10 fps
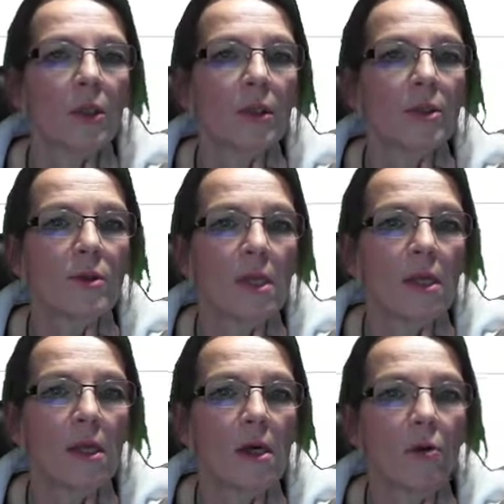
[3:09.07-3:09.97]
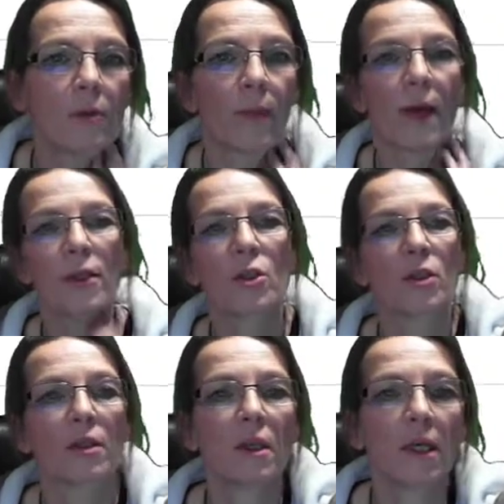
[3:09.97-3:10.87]
so you see the code
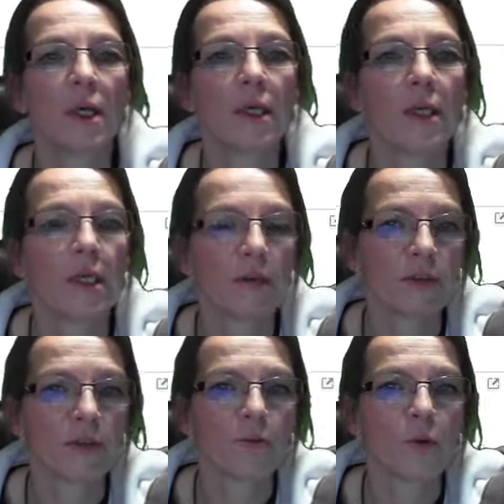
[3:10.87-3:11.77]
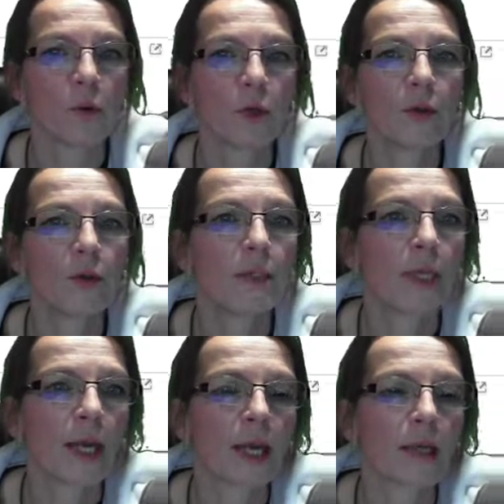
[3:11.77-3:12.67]
manager with the 4
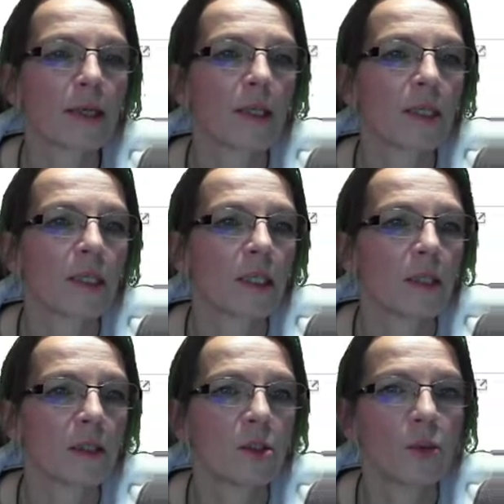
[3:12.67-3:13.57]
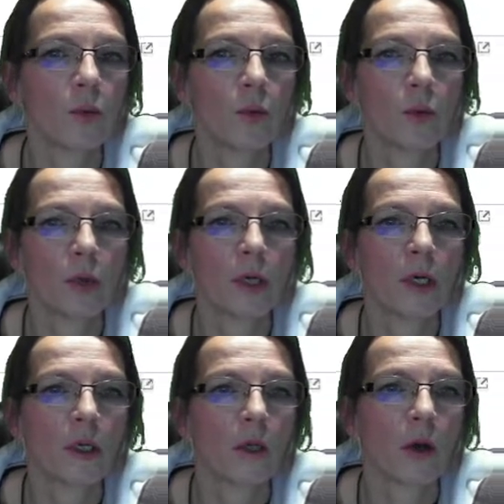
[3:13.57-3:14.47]
codes and the 2
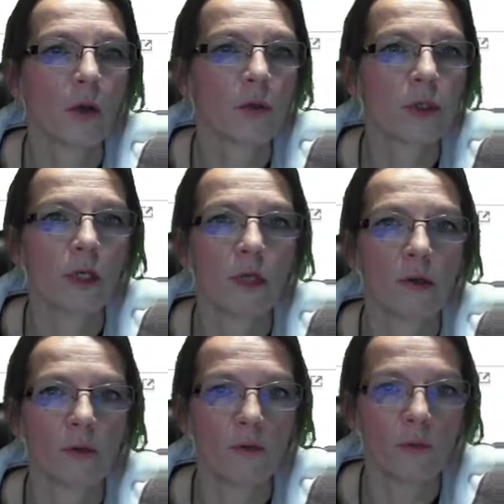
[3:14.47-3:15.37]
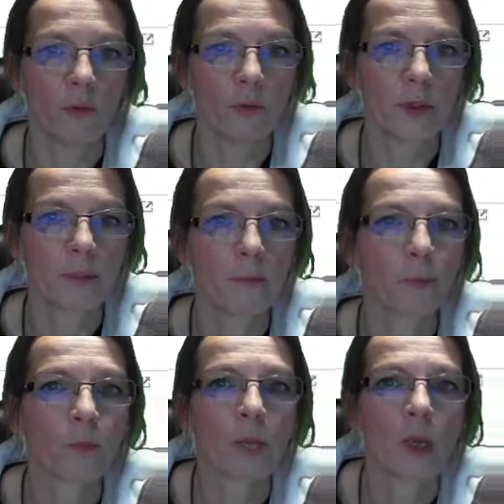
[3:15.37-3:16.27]
code groups.